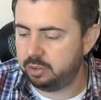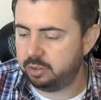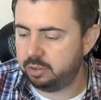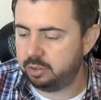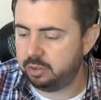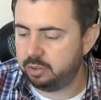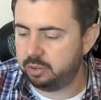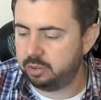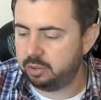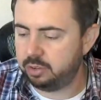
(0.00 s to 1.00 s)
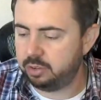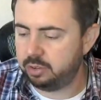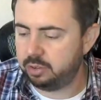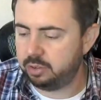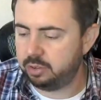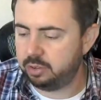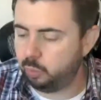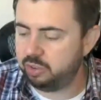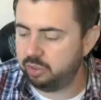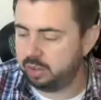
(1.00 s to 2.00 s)
and then disc 3 has the
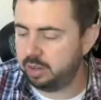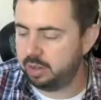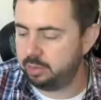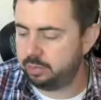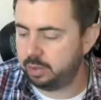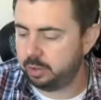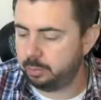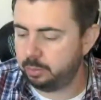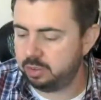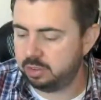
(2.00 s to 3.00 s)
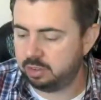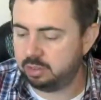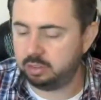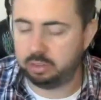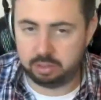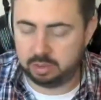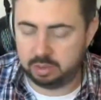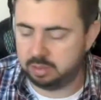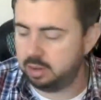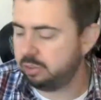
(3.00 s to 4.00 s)
original cut of the film, which is exclusive to
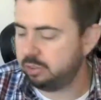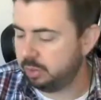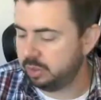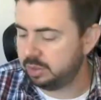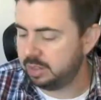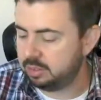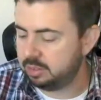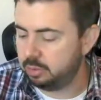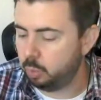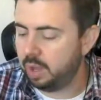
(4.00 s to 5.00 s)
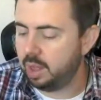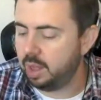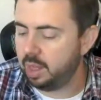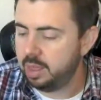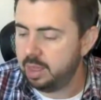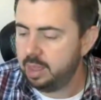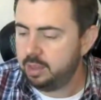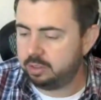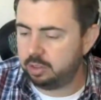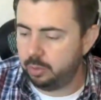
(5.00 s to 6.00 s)
this initial release as well.
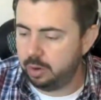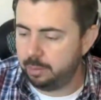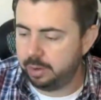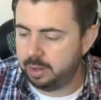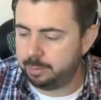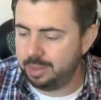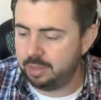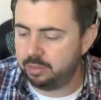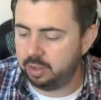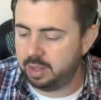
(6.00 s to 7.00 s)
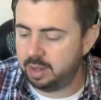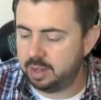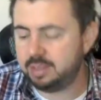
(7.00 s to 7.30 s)
So you'll want to pick up Evil Ed.